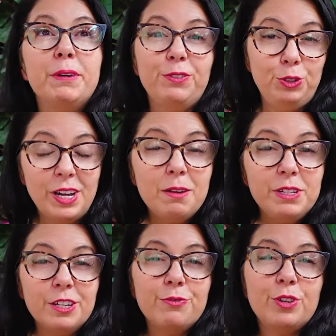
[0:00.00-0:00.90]
But if you come
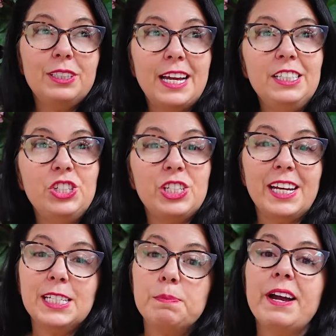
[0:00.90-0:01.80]
here for lunch,
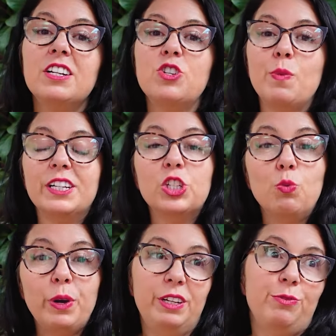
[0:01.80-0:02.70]
expect to actually
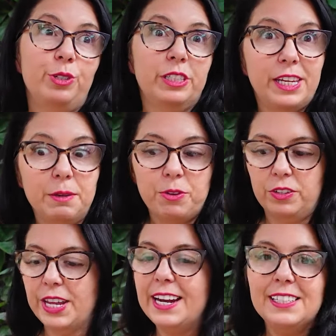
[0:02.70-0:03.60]
wait for a table.
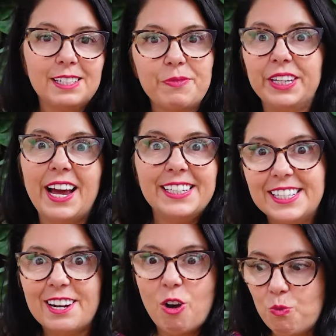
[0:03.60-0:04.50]
That is something I
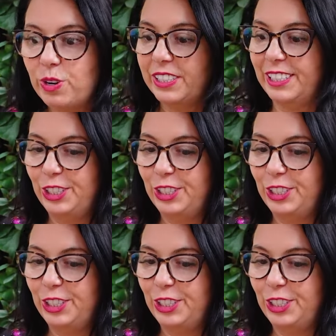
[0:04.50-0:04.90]
did not want to